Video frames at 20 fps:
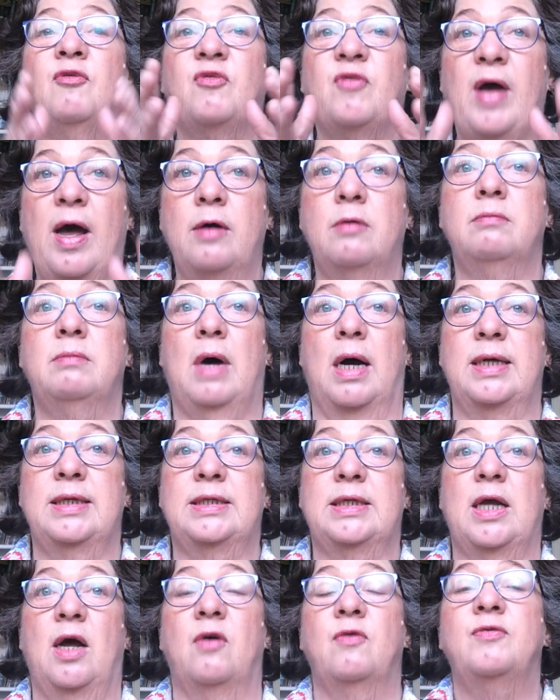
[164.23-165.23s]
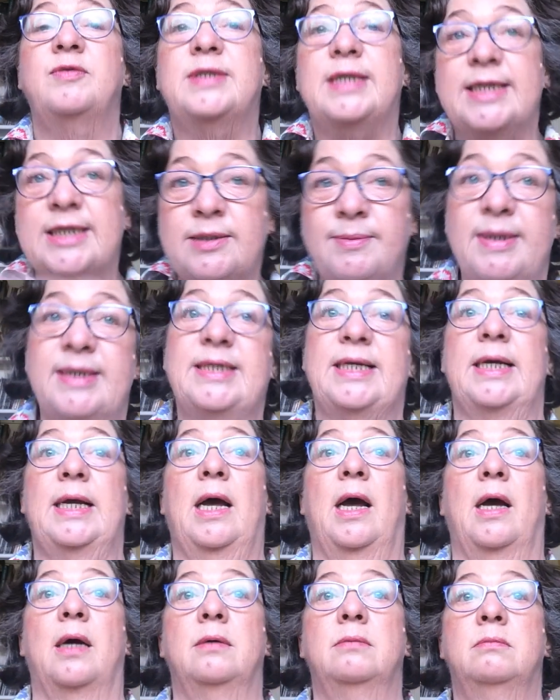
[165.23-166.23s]
found myself dismissing
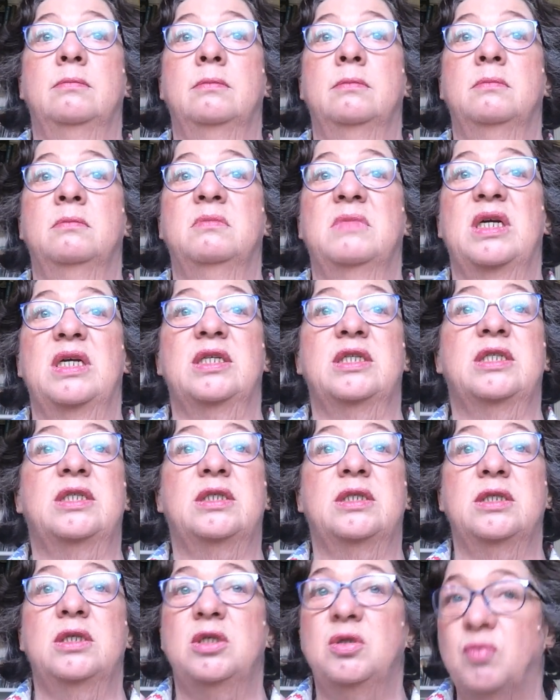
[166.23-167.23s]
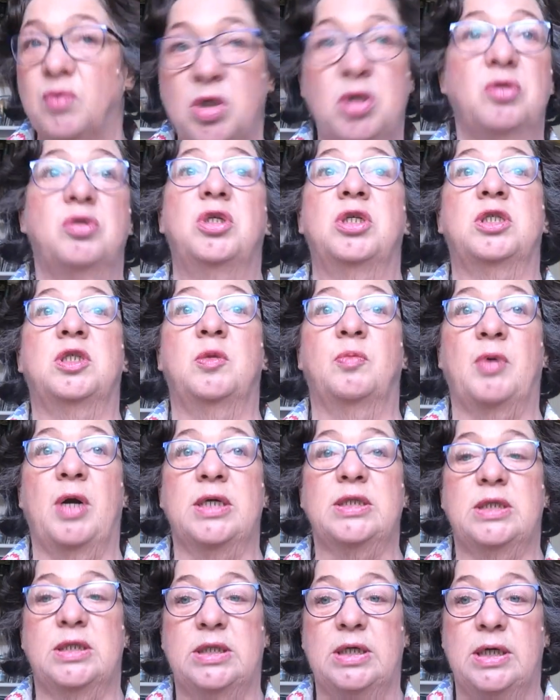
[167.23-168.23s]
her as, well, you're just a
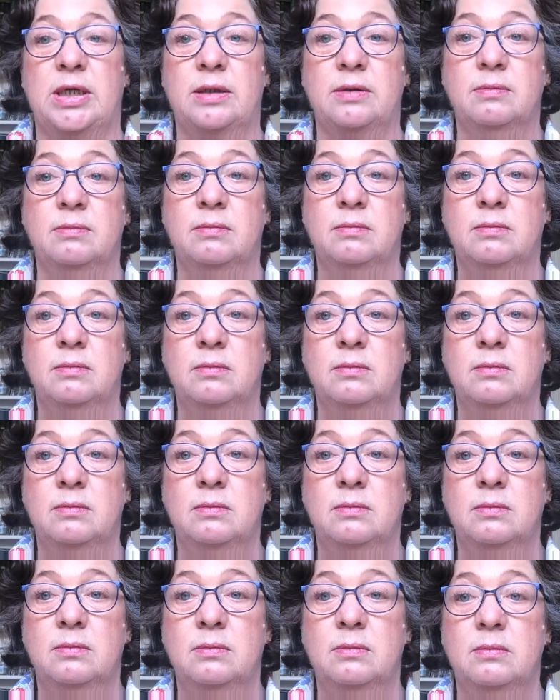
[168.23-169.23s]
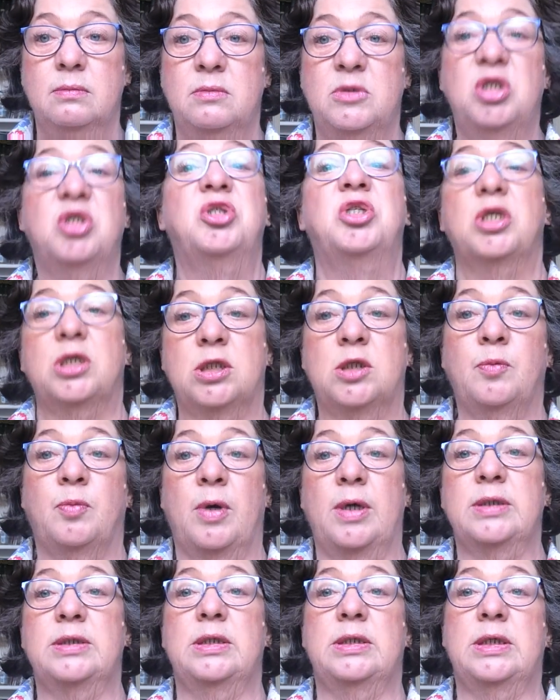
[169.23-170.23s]
Brexiteer. You're just a
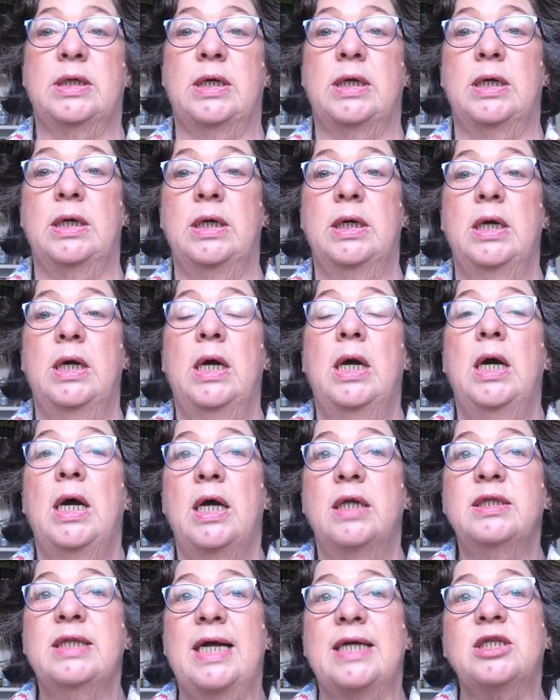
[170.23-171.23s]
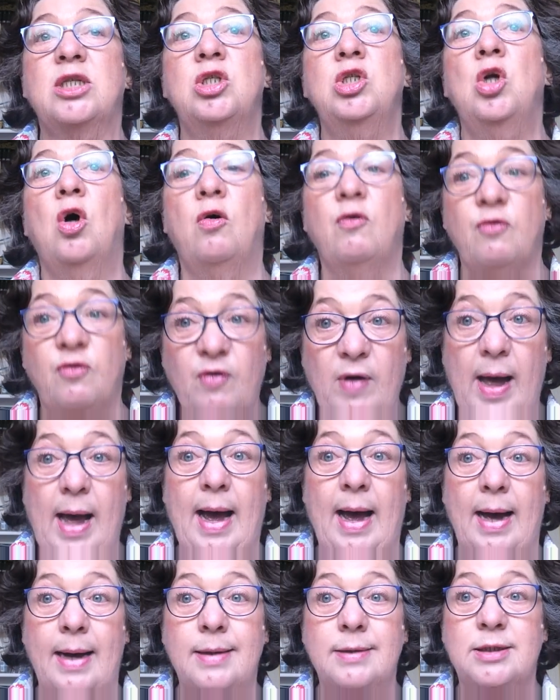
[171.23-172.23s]
Brexiteer. And that's not
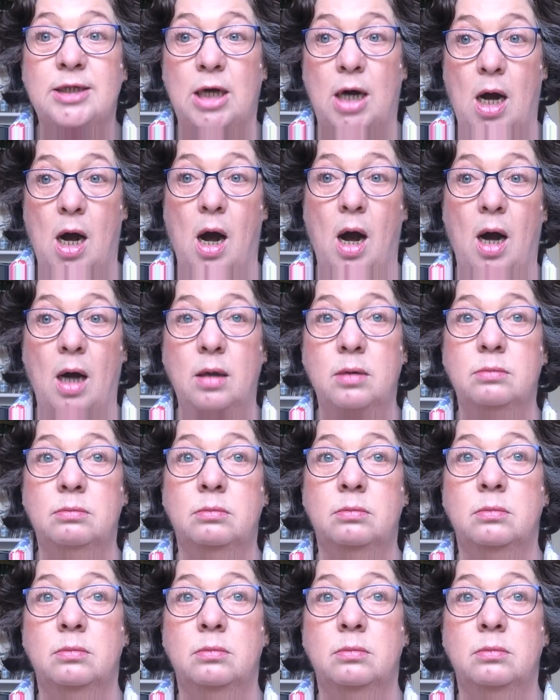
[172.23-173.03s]
fair to her.